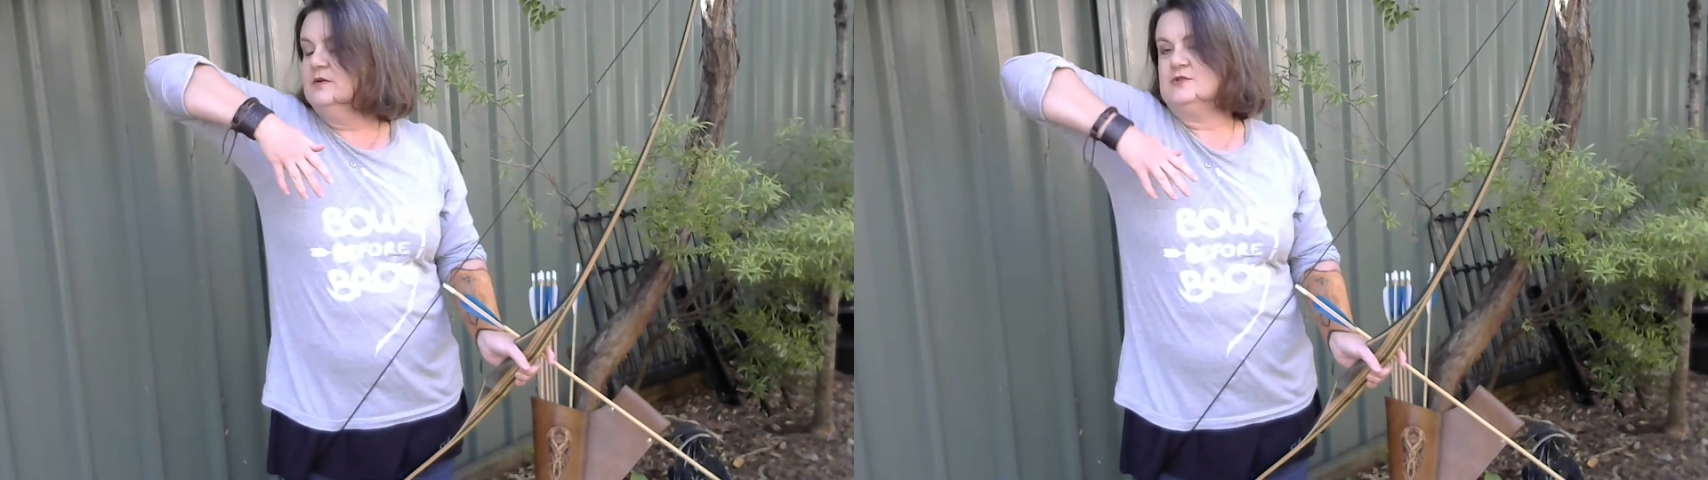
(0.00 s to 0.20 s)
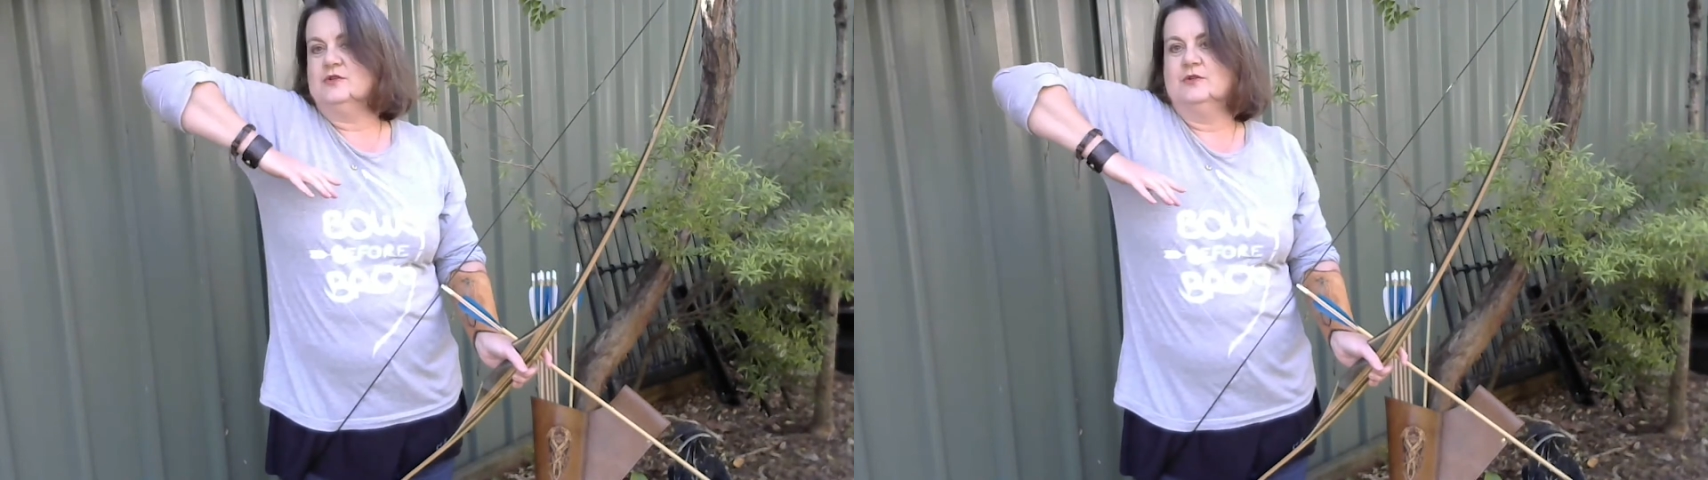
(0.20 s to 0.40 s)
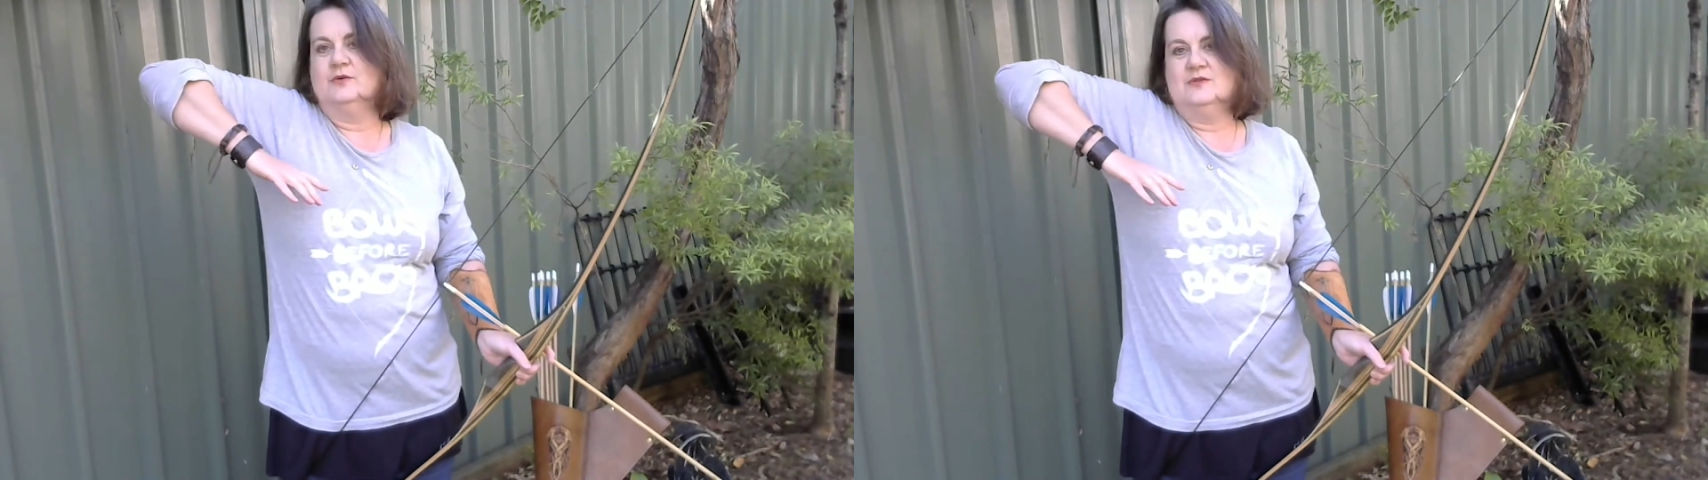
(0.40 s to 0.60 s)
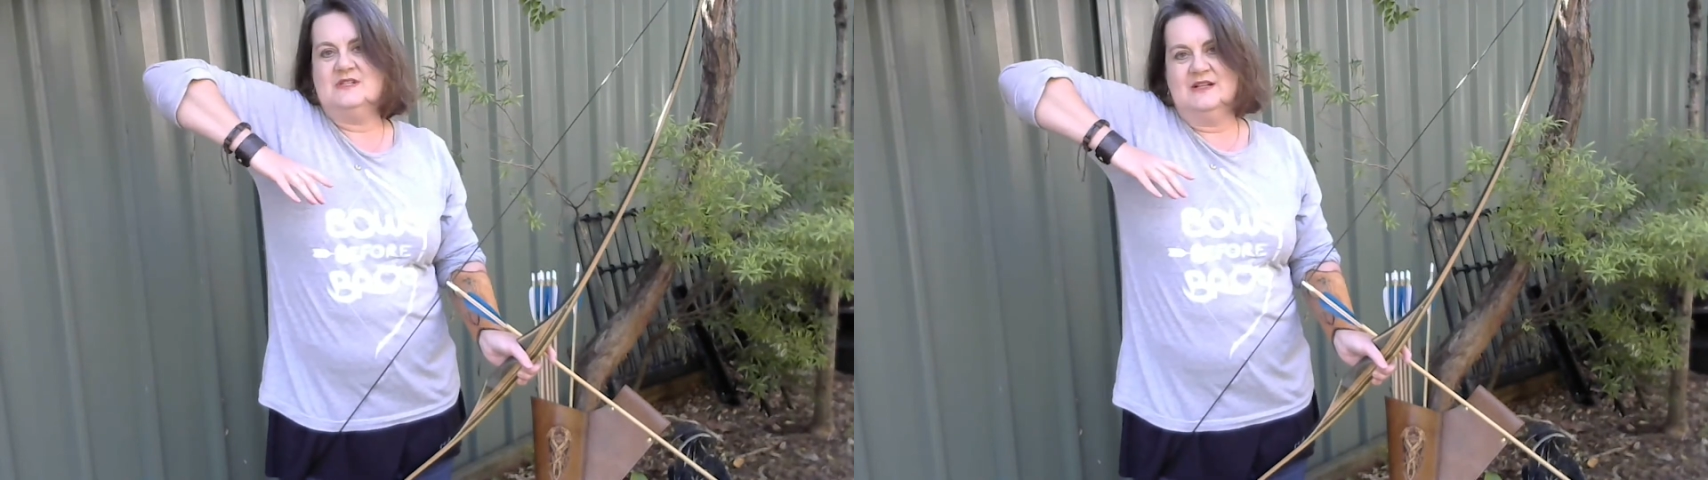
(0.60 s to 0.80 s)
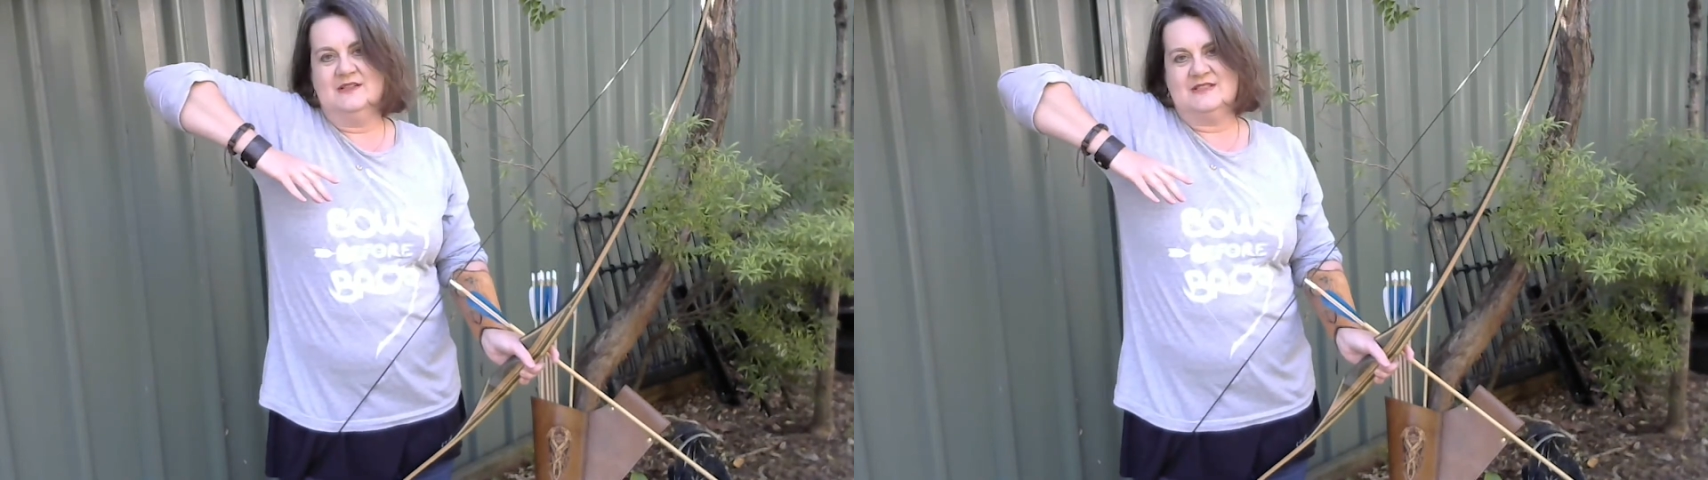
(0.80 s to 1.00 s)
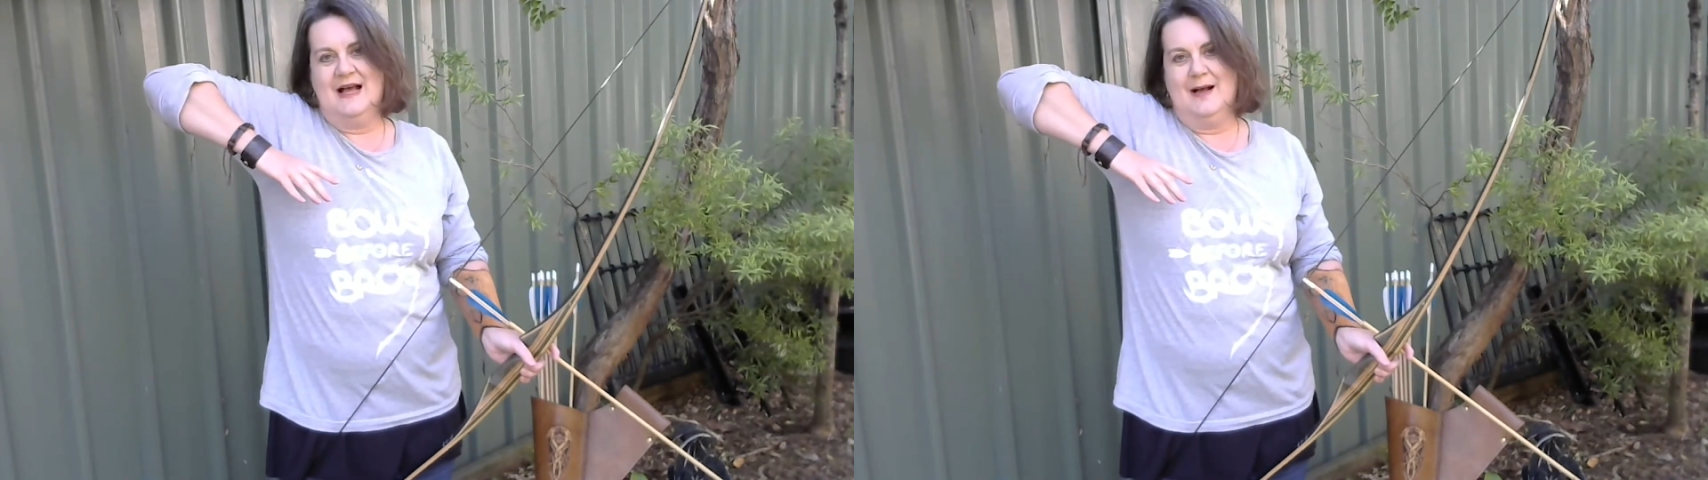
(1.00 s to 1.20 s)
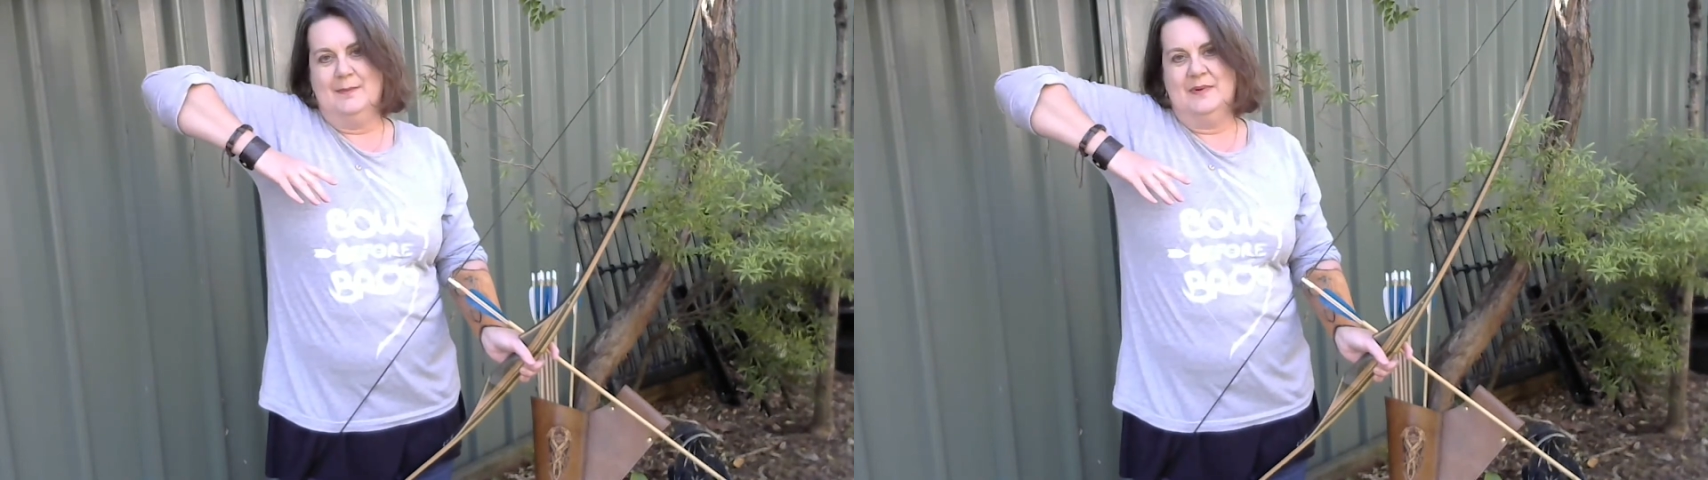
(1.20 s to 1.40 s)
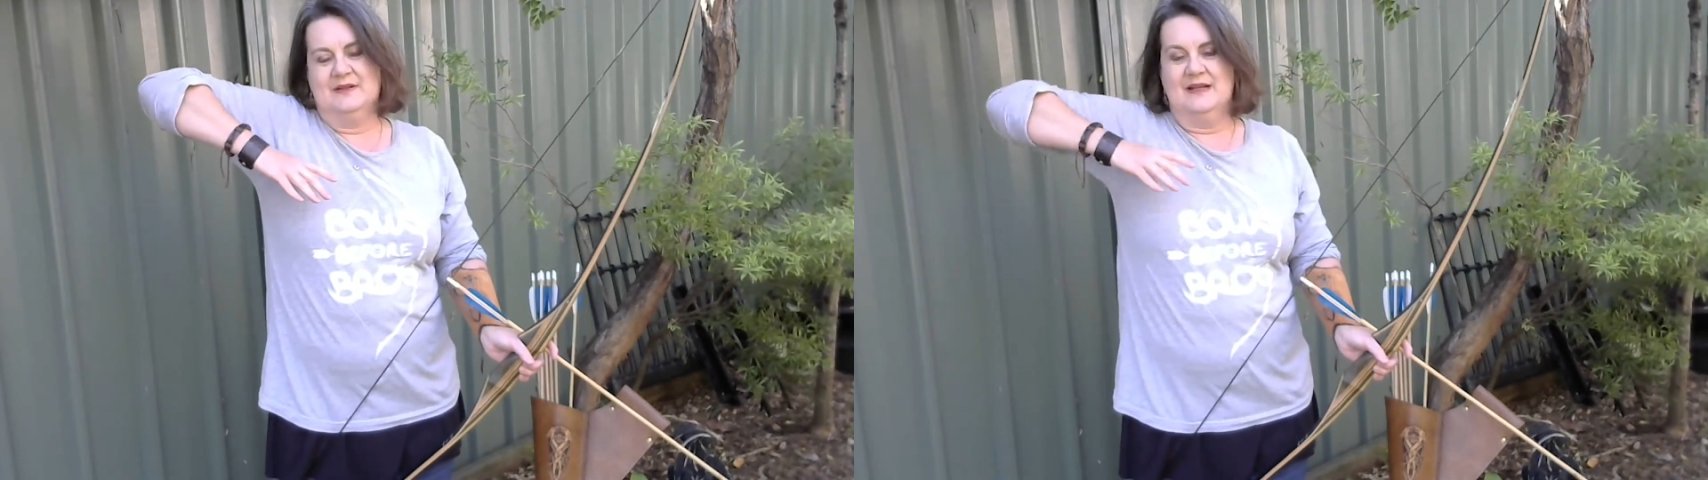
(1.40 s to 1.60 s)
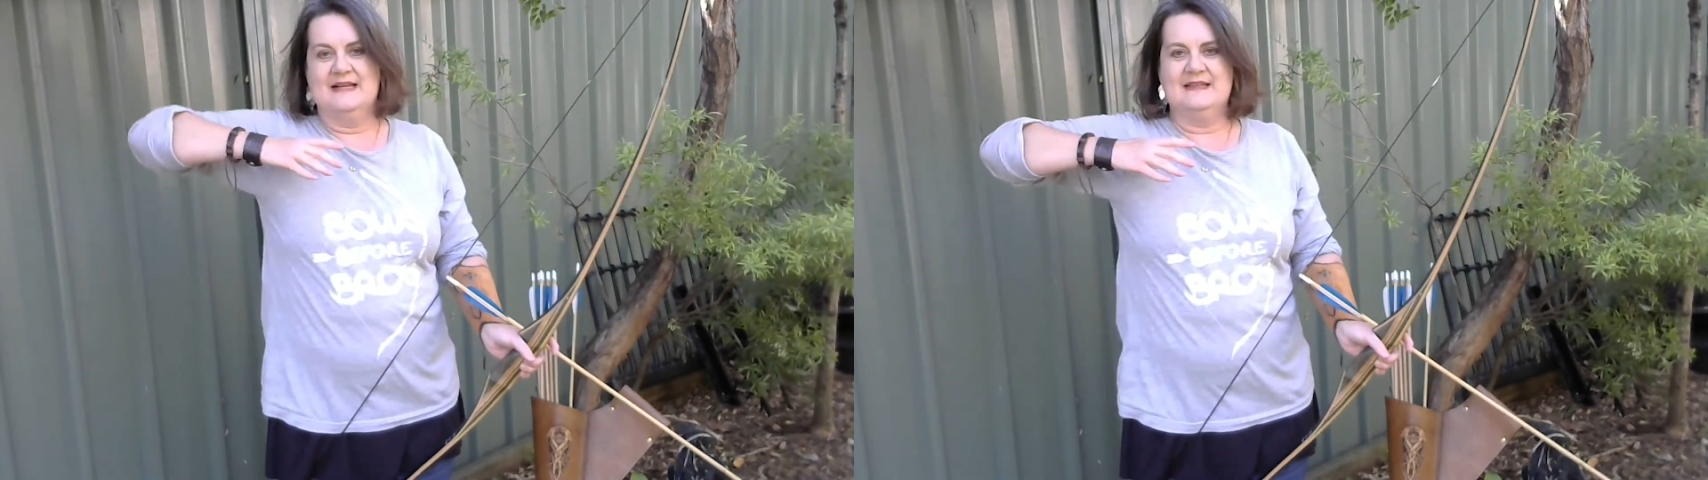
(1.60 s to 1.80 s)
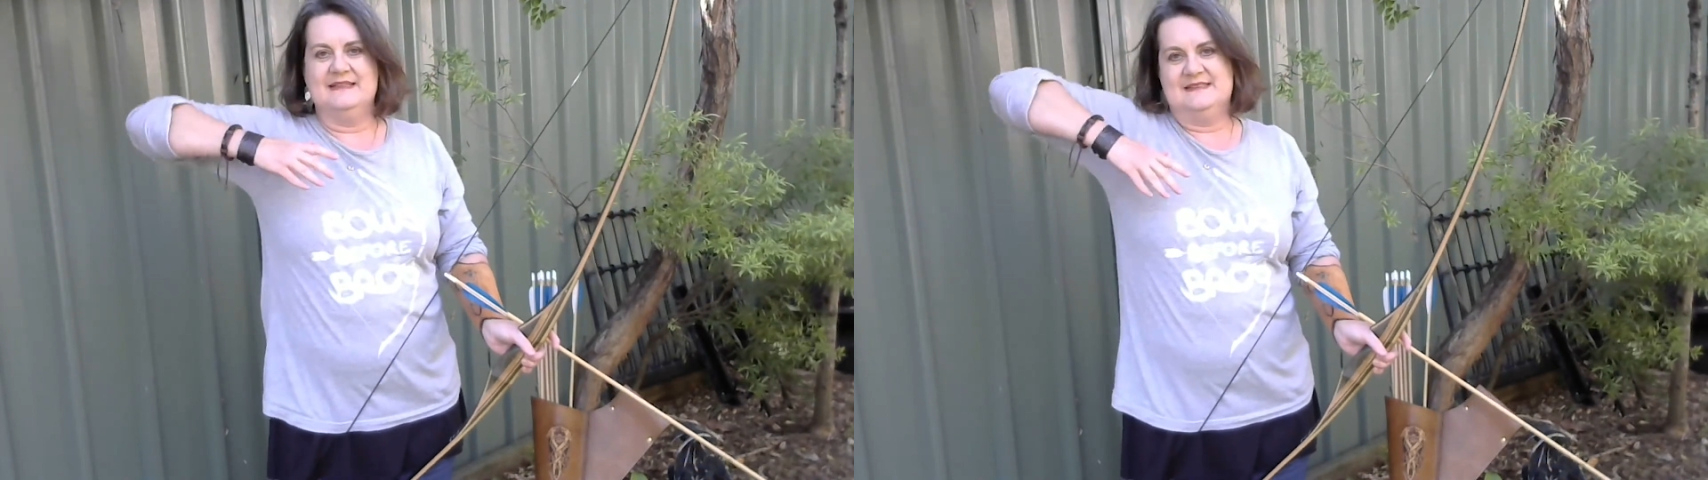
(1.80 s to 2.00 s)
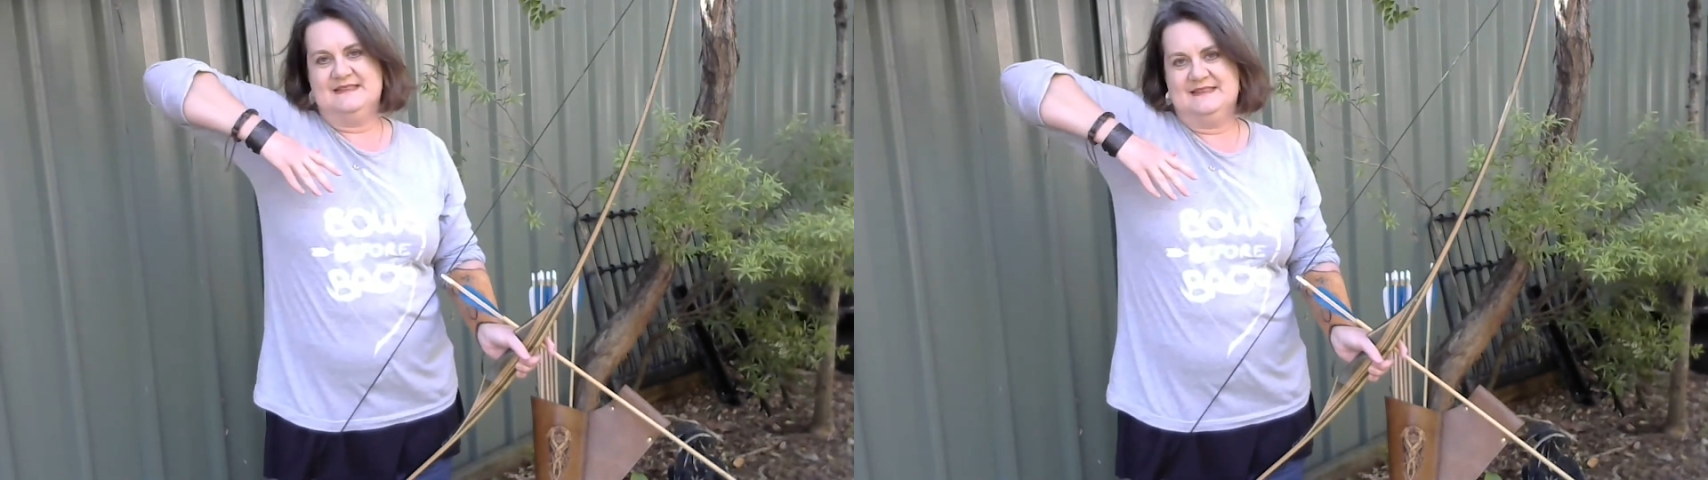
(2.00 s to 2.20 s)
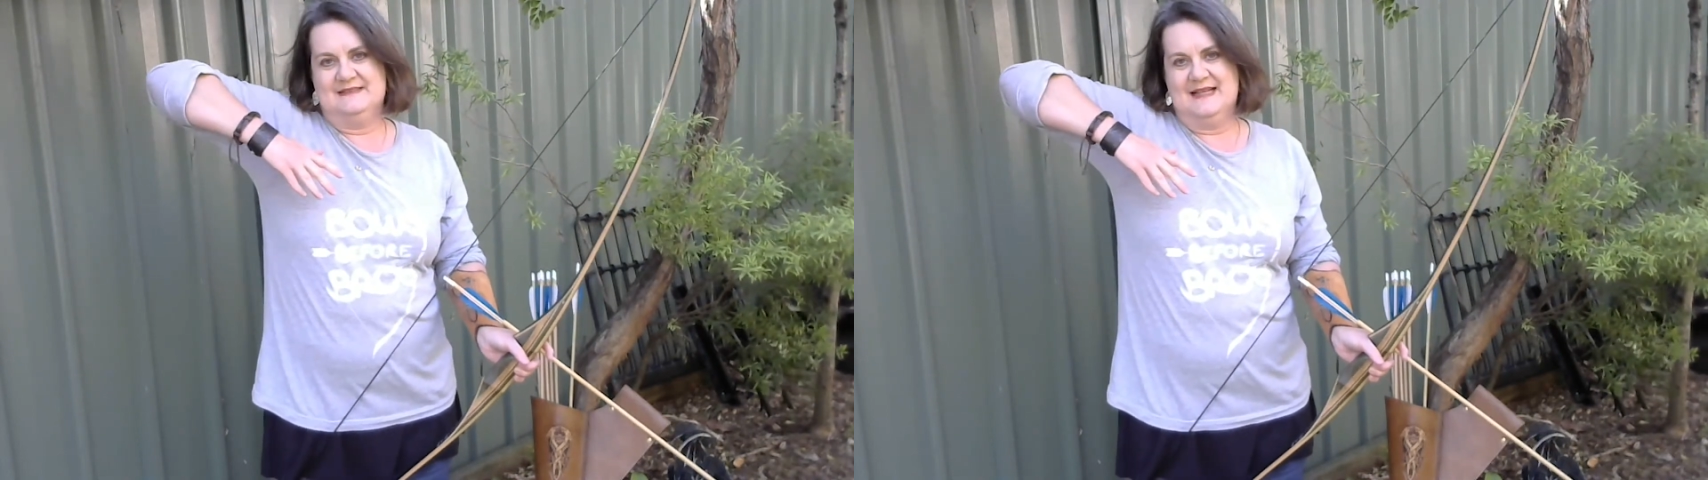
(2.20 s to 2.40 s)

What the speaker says: to tilt up like this.